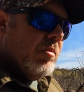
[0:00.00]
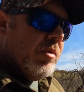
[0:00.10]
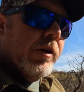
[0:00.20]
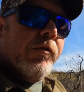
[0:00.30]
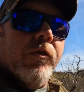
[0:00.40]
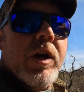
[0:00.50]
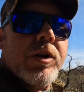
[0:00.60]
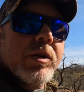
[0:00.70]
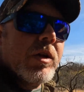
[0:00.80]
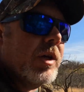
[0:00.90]
pretty
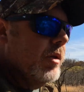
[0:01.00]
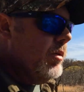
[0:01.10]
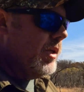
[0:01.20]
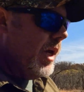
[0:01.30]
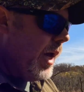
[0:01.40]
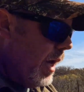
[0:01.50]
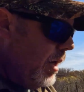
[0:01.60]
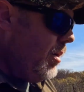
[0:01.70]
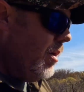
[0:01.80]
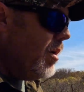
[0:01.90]
fresh looking scat
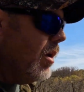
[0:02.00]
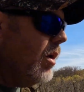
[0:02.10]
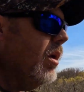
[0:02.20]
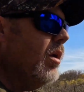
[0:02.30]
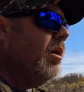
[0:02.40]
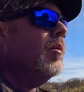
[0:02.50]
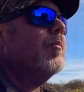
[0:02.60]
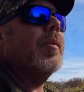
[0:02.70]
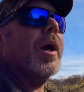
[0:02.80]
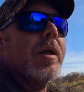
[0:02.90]

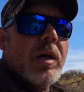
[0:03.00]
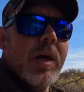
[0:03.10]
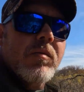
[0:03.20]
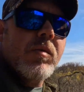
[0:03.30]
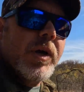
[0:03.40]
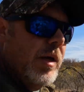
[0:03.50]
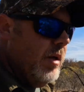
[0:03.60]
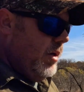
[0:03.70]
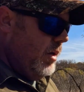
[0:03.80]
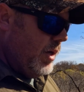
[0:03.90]
back that
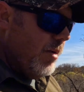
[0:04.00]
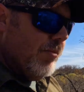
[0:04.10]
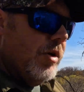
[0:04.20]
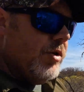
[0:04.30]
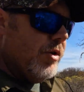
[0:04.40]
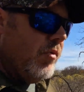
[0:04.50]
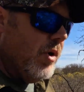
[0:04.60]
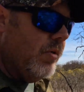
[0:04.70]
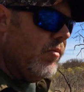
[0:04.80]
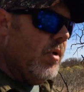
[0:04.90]
away. I'm not sure
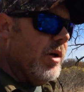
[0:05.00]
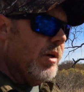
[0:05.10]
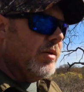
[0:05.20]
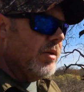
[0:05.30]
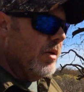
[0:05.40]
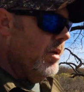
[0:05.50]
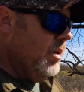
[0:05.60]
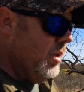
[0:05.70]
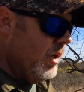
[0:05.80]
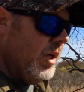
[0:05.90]
what it was.
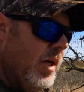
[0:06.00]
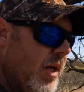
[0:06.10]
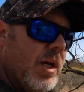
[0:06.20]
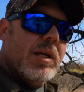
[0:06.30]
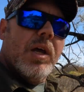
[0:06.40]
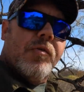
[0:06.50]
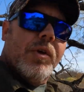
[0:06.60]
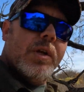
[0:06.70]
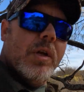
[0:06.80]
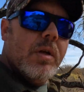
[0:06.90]
It
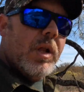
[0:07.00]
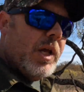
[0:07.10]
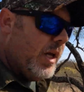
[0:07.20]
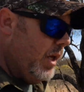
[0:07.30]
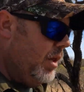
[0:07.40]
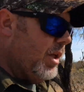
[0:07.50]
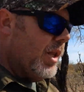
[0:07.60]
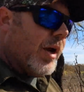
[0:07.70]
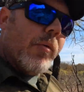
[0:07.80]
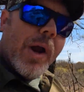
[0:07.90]
definitely didn't look like anything
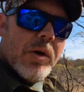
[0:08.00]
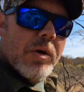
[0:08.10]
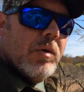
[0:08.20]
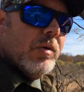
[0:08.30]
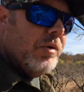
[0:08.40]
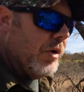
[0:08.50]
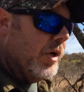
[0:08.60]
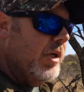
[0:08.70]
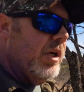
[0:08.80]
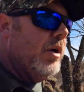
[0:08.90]
like a raccoon or a
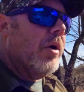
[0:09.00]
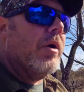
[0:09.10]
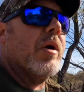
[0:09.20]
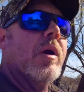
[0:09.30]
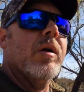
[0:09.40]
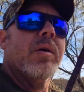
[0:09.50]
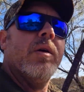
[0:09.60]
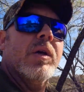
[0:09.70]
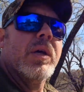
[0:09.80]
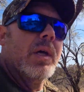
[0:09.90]
deer.
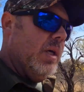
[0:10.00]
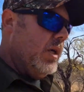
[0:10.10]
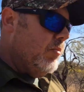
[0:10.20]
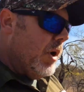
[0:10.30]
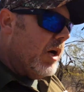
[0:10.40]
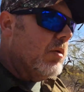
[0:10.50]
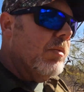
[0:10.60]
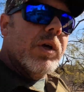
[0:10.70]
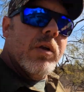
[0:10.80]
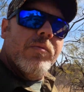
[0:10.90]
It
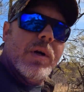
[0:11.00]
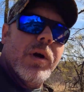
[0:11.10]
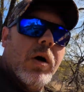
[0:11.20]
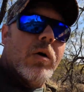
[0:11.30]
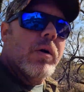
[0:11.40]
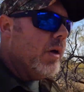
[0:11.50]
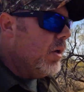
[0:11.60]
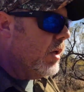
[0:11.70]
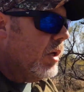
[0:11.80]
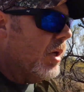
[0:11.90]
possibly could have been a hog.
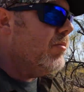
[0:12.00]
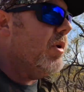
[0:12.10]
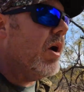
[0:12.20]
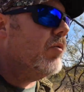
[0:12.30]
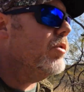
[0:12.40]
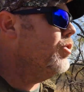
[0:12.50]
I'm not real